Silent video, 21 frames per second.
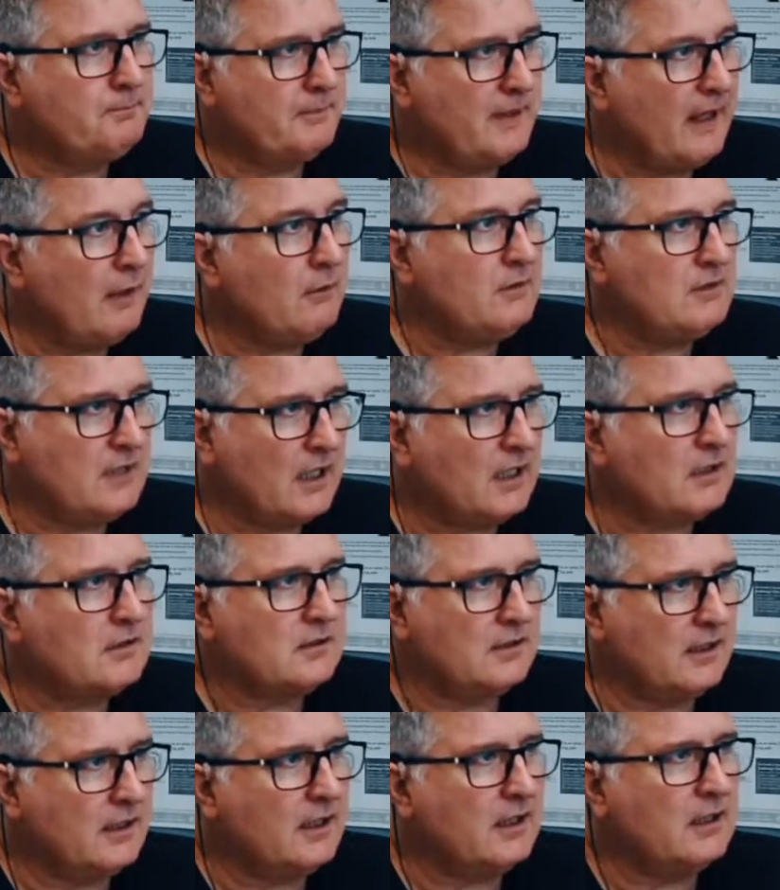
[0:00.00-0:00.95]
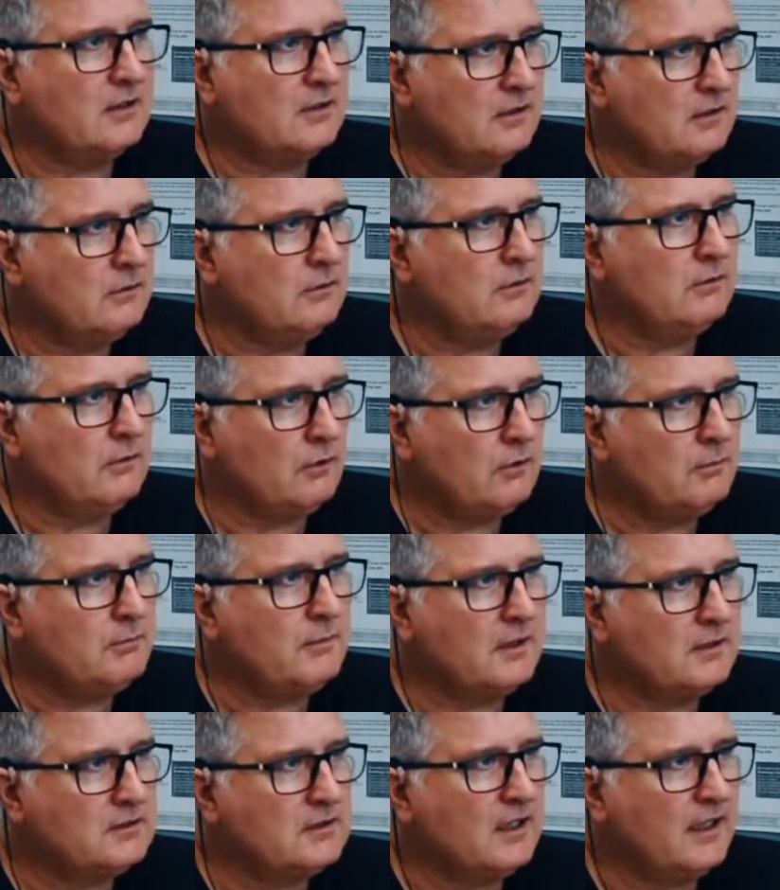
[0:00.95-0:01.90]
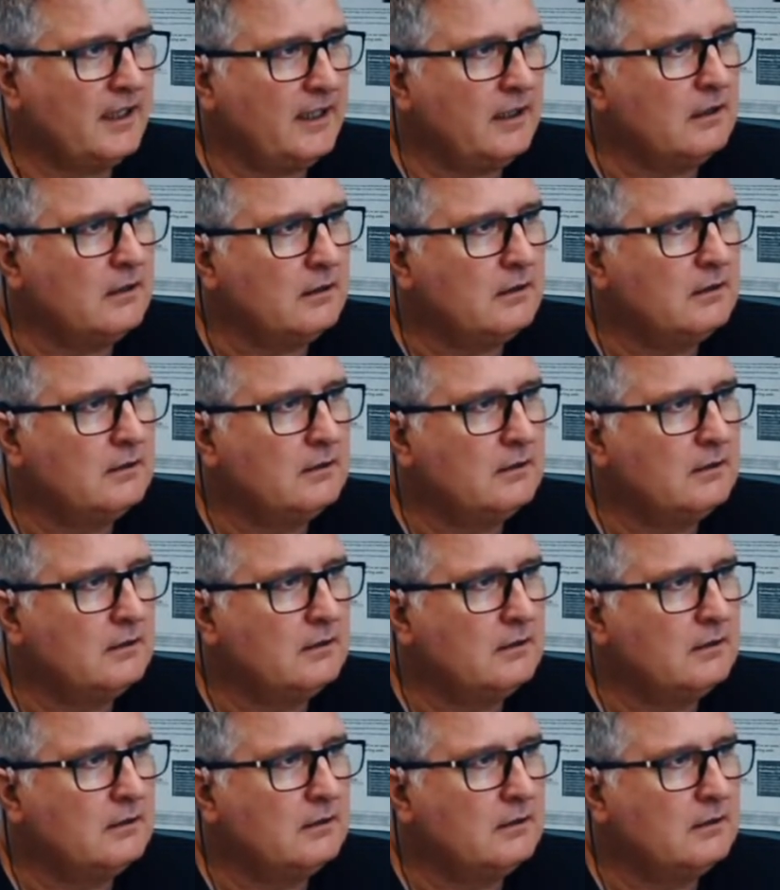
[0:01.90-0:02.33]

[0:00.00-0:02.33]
That was actually getting to almost loud.